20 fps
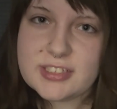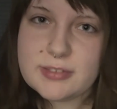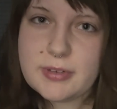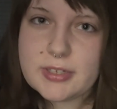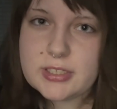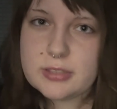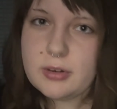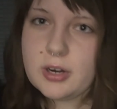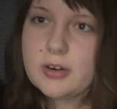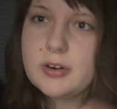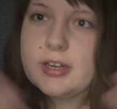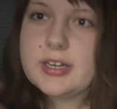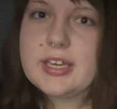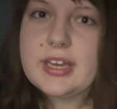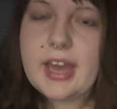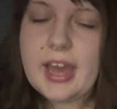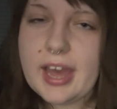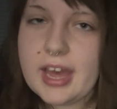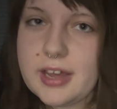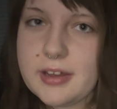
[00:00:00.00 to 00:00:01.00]
what you already
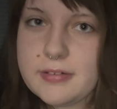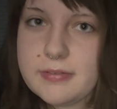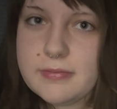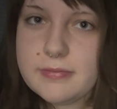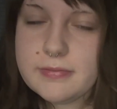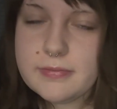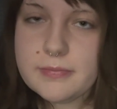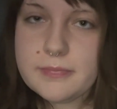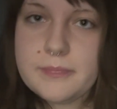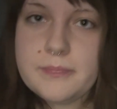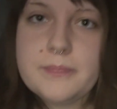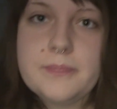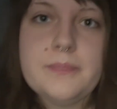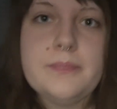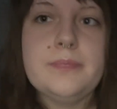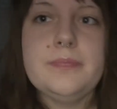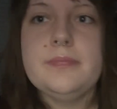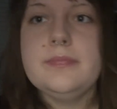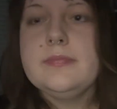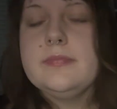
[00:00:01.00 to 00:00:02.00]
have.
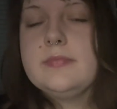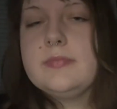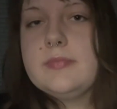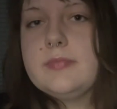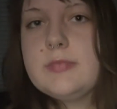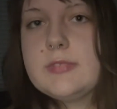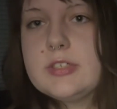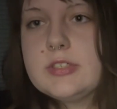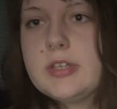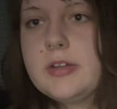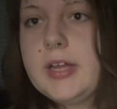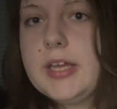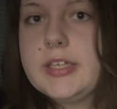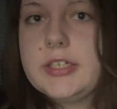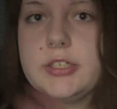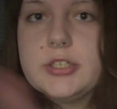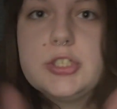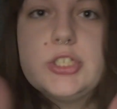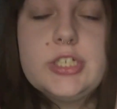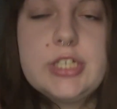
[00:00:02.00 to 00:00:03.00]
So like
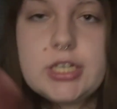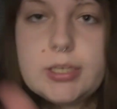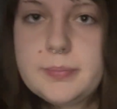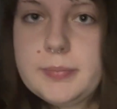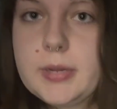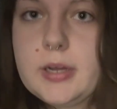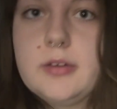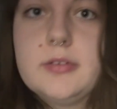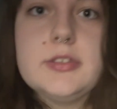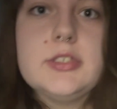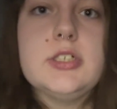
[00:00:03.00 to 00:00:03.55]
your cheekbones,